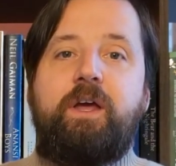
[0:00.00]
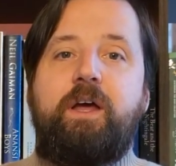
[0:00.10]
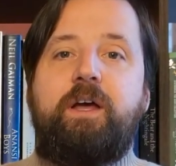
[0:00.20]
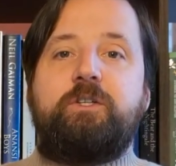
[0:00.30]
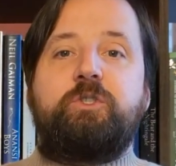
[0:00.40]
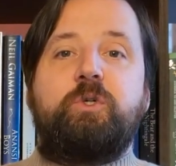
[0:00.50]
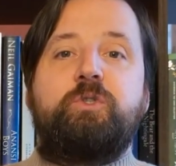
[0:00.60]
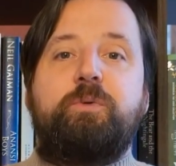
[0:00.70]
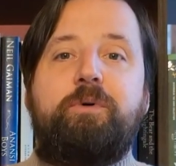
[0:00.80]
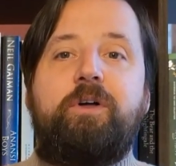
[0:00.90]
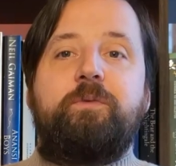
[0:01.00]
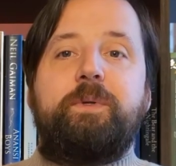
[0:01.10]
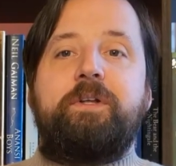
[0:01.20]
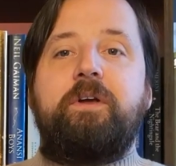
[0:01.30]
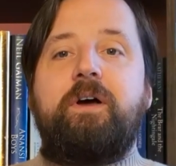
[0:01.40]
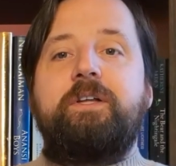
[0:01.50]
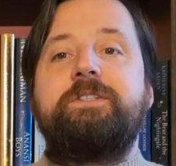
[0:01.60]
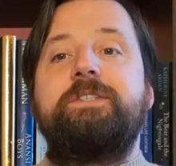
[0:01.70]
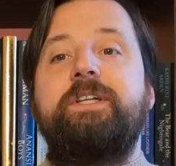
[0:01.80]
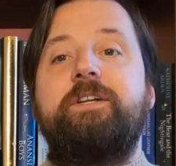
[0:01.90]
uh, a social bond with the
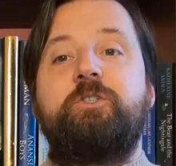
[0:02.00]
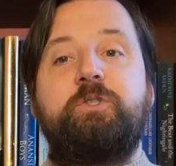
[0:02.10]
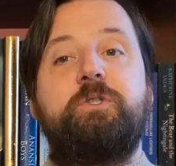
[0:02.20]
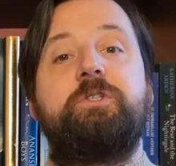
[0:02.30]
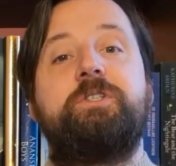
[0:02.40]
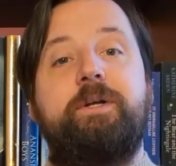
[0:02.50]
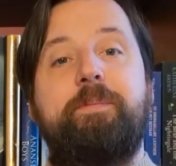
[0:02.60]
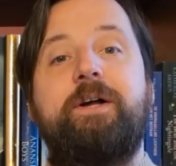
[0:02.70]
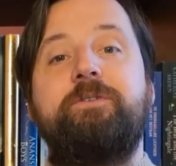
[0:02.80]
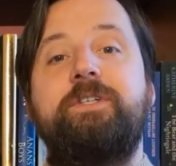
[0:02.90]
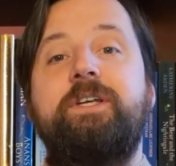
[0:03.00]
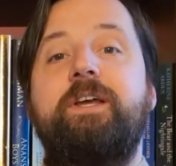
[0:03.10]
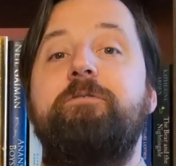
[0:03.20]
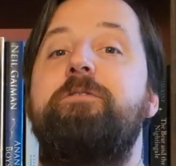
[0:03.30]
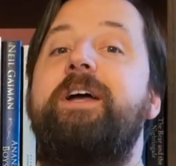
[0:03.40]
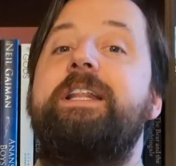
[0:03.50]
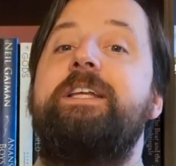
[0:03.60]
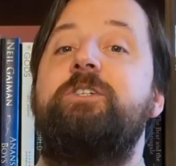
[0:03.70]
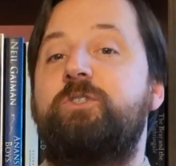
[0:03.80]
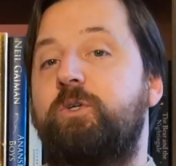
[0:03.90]
gods that assures their bounty, and
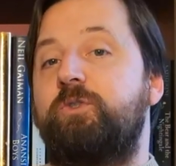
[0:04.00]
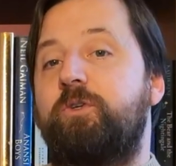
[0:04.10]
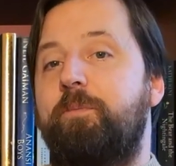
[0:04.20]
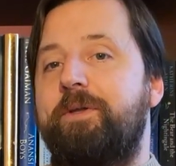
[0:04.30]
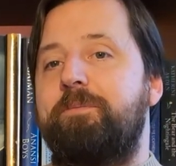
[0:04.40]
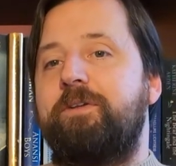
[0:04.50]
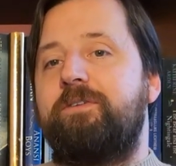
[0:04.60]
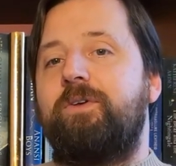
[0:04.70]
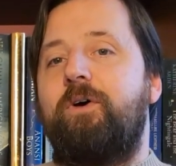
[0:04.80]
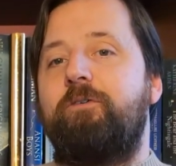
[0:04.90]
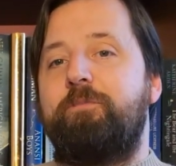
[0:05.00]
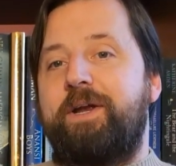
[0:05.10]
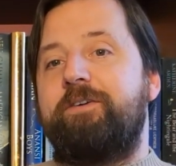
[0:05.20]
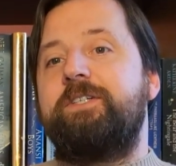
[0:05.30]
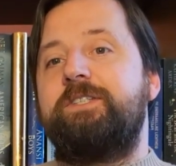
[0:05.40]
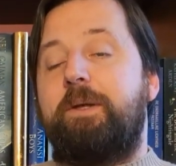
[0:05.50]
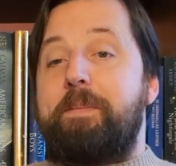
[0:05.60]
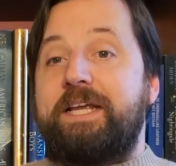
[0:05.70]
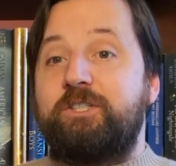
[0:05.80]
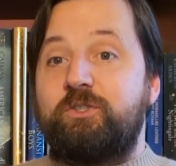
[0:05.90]
finally, the social commitment of marriage that
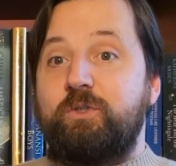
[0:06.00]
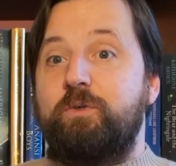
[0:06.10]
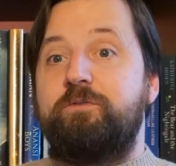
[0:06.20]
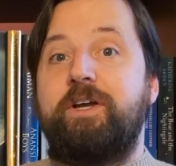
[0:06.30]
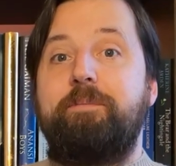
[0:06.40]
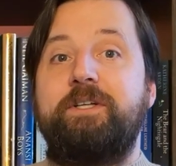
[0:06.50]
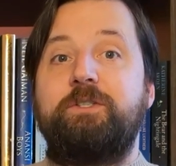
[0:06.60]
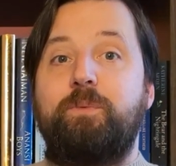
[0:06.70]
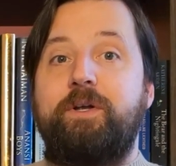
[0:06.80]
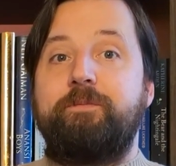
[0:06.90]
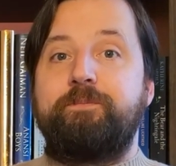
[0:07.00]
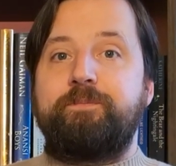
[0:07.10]
makes two families one.